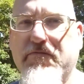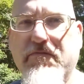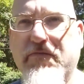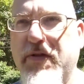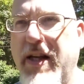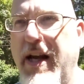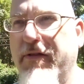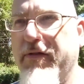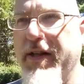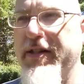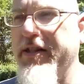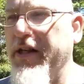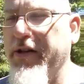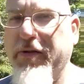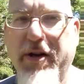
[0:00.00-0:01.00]
say I've reached
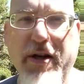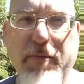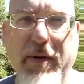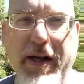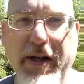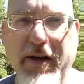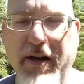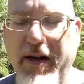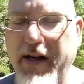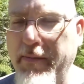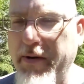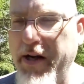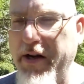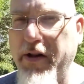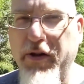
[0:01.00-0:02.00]
the other end of my yard, I'm
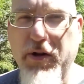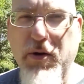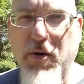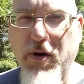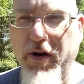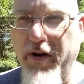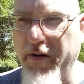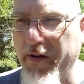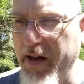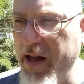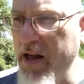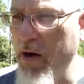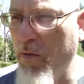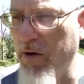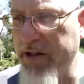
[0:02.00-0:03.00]
at another corner.
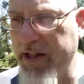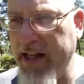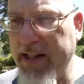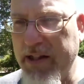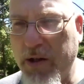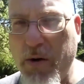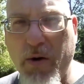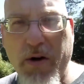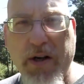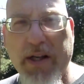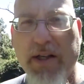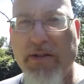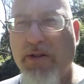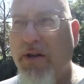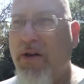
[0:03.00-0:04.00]
Once you hit the corner,
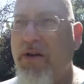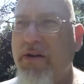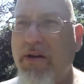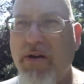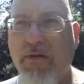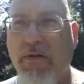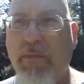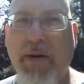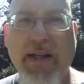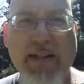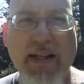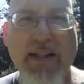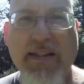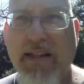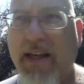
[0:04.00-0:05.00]
you turn, repeat
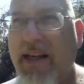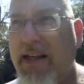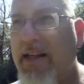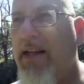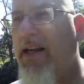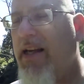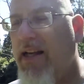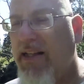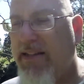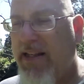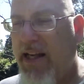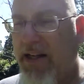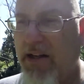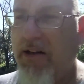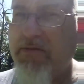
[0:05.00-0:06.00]
that saying,
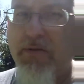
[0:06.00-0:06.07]
take off